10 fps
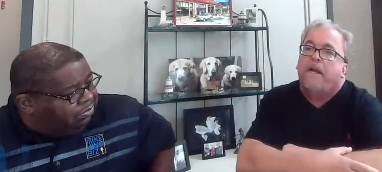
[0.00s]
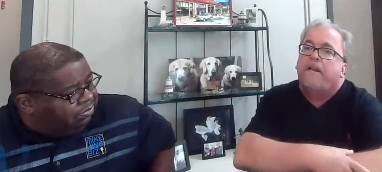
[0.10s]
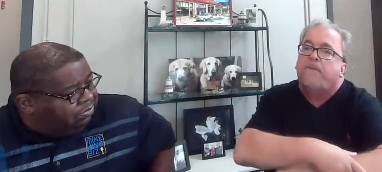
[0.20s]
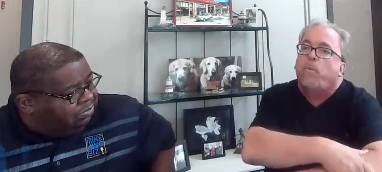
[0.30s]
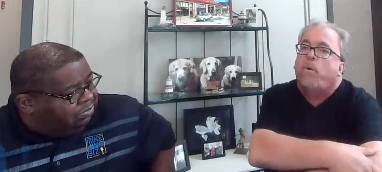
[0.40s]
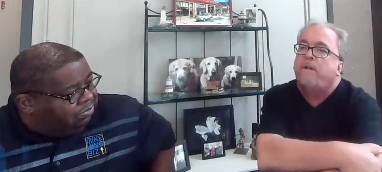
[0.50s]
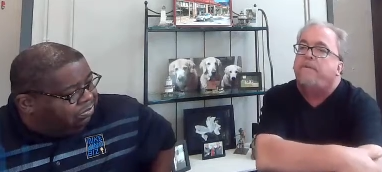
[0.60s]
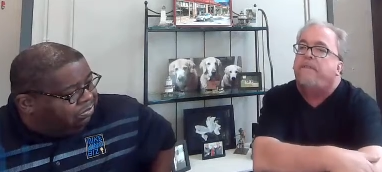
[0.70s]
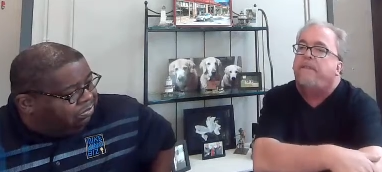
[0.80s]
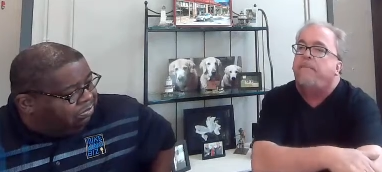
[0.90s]
Speaker 1: It's
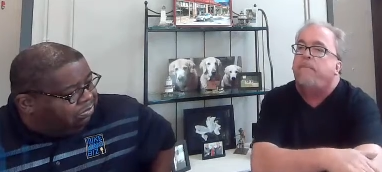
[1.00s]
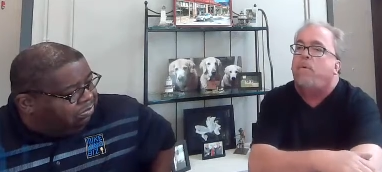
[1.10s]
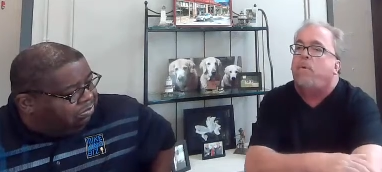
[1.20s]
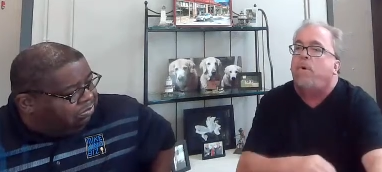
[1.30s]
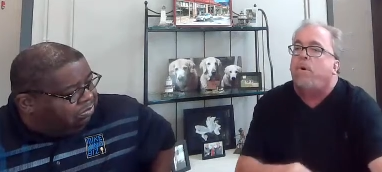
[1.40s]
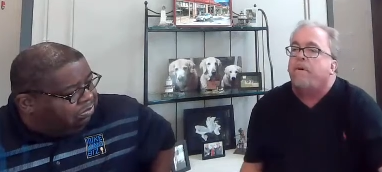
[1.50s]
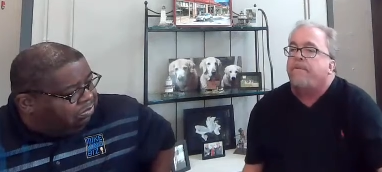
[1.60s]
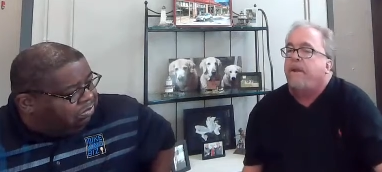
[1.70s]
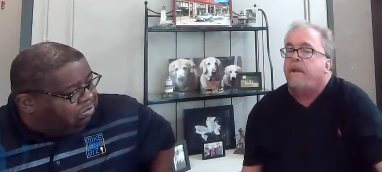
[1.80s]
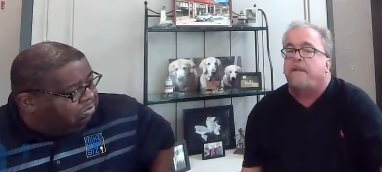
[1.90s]
one of the
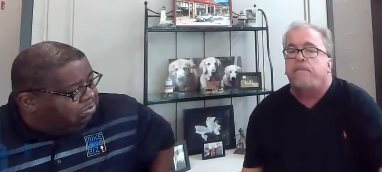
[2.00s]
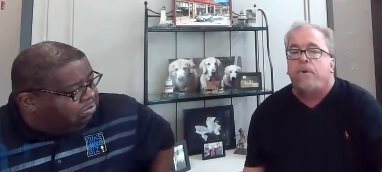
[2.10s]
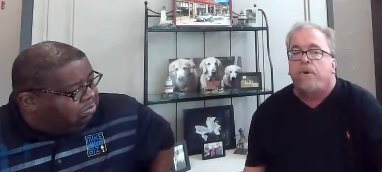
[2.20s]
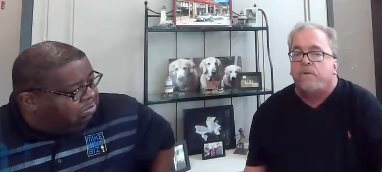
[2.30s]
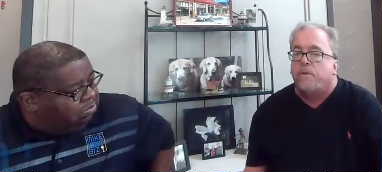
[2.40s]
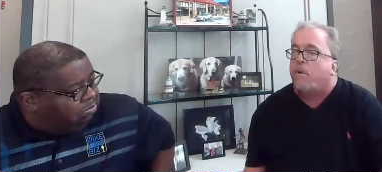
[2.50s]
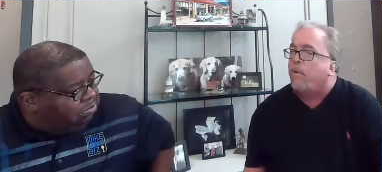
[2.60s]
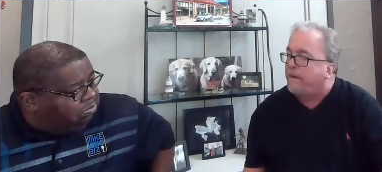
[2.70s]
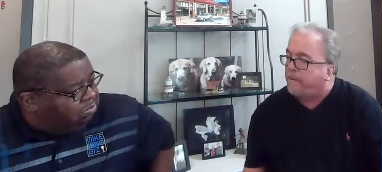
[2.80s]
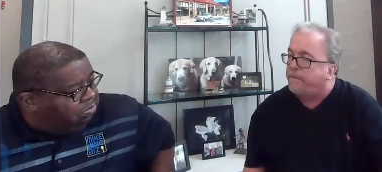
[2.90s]
more, if not the most,
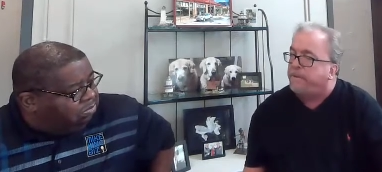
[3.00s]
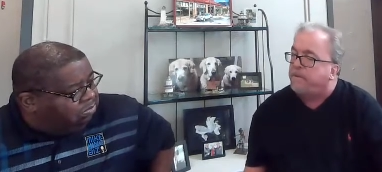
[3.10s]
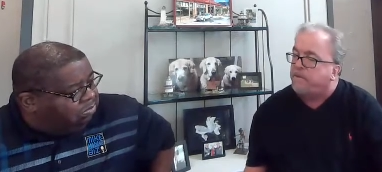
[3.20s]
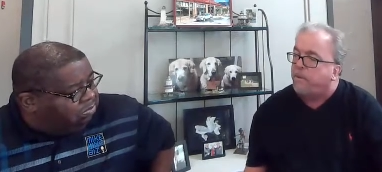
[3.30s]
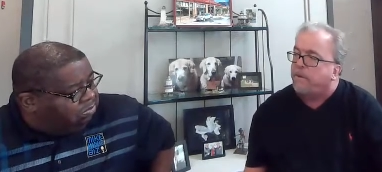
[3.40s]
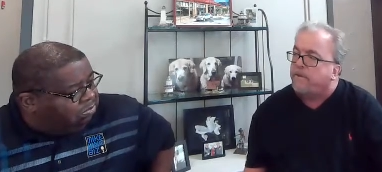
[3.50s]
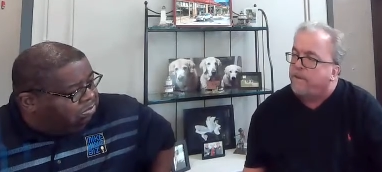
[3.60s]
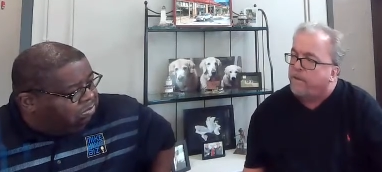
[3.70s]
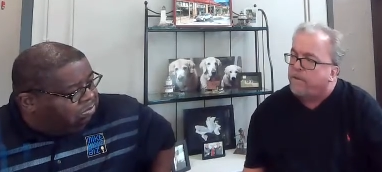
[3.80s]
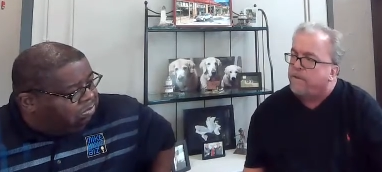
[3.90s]
credible business
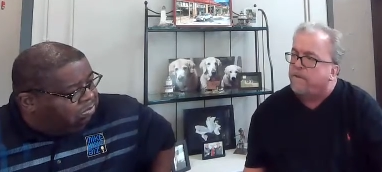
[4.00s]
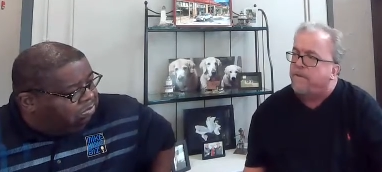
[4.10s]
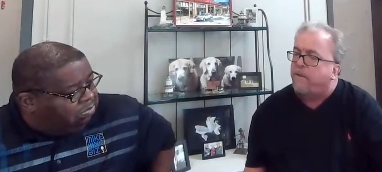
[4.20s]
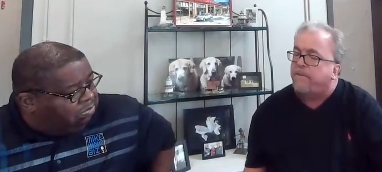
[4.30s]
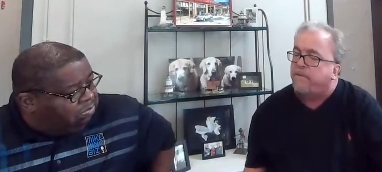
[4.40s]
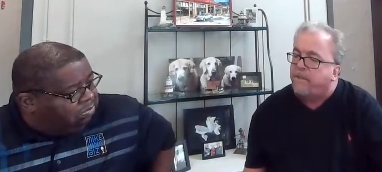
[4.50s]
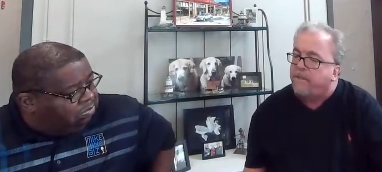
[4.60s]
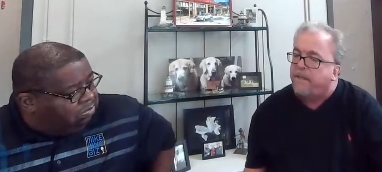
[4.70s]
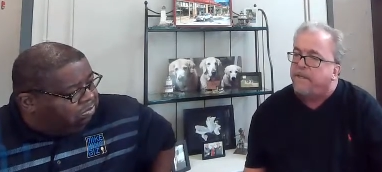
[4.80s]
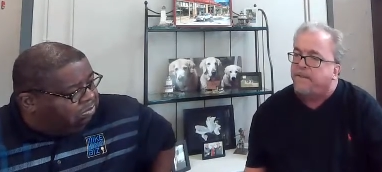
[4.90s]
organizations in Central
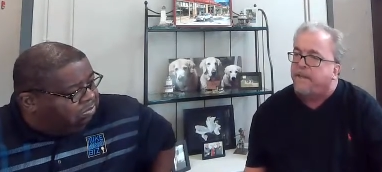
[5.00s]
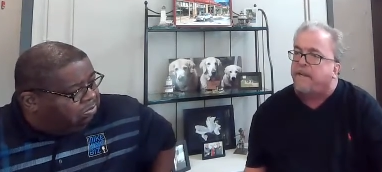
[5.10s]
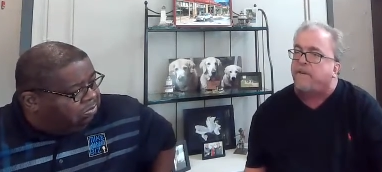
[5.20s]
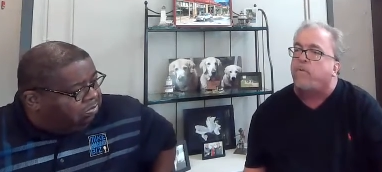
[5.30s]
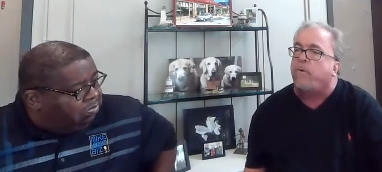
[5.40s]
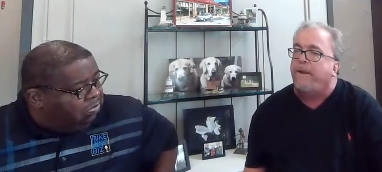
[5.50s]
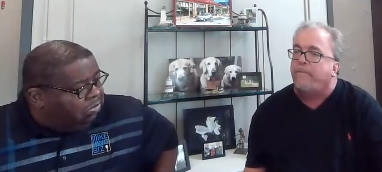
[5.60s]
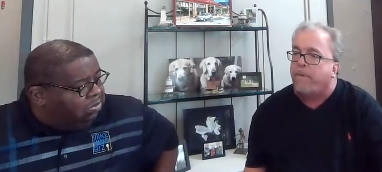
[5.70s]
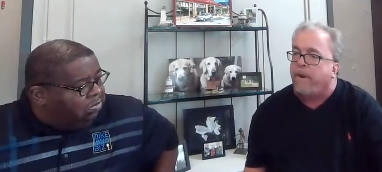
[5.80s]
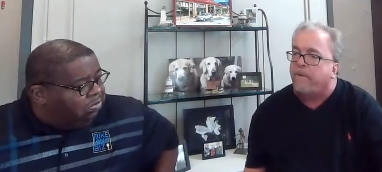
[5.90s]
Virginia. It's got a
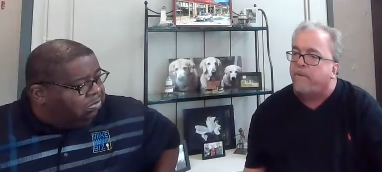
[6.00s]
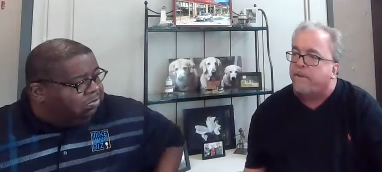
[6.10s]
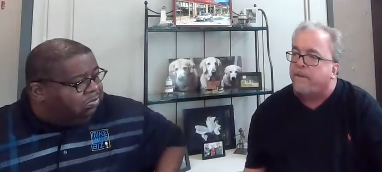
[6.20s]
great brand